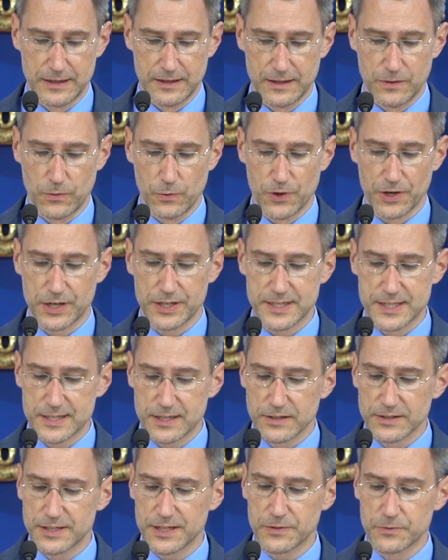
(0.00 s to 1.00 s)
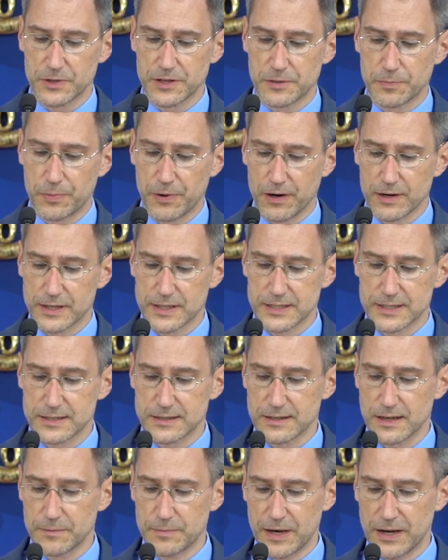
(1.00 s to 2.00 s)
We're consulting with the
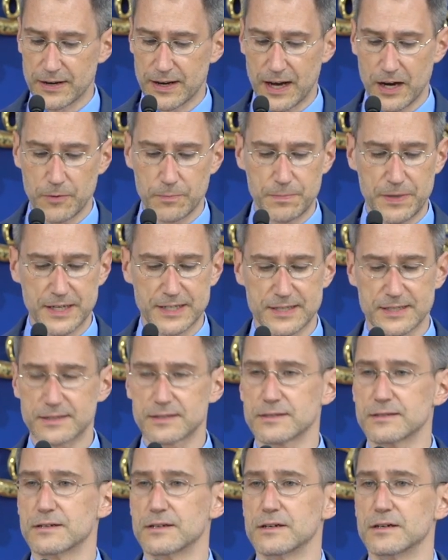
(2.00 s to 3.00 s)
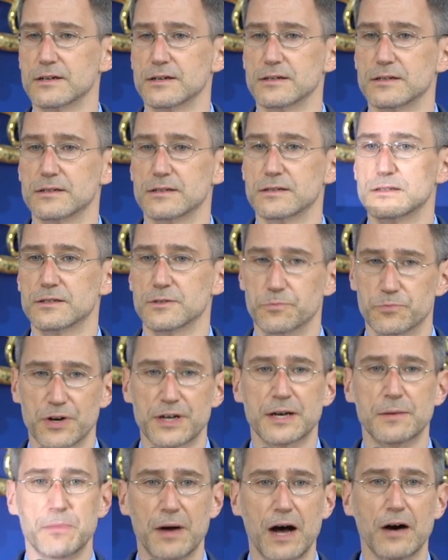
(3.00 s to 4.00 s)
parties about how best to
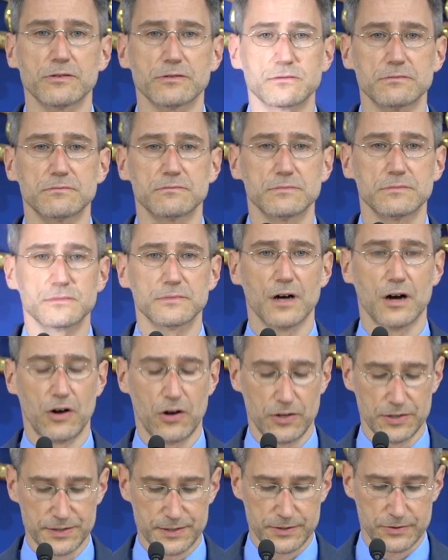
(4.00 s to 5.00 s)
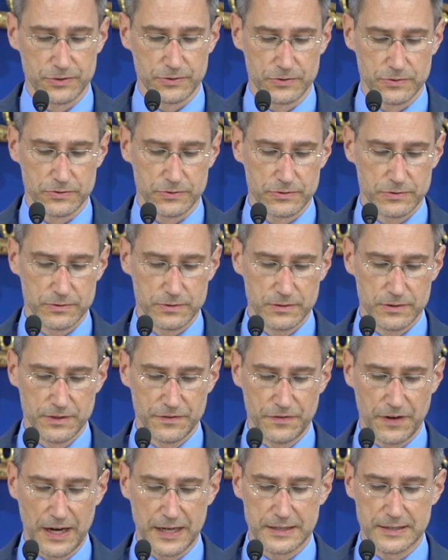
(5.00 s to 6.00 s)
bring about a halt to the
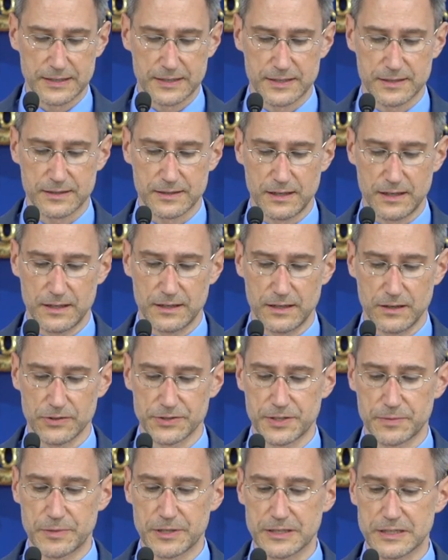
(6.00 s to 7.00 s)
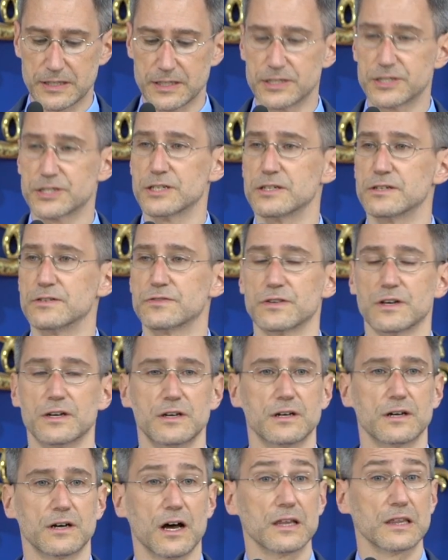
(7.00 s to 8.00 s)
violence and ultimately achieve
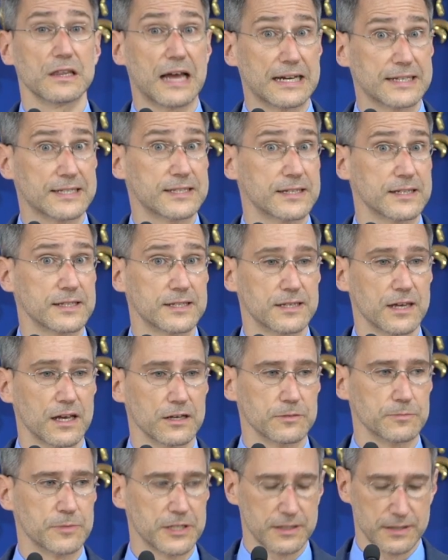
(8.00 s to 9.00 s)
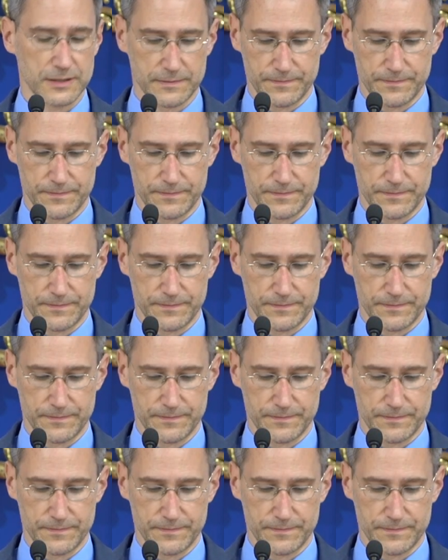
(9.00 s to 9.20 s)
a lasting settlement.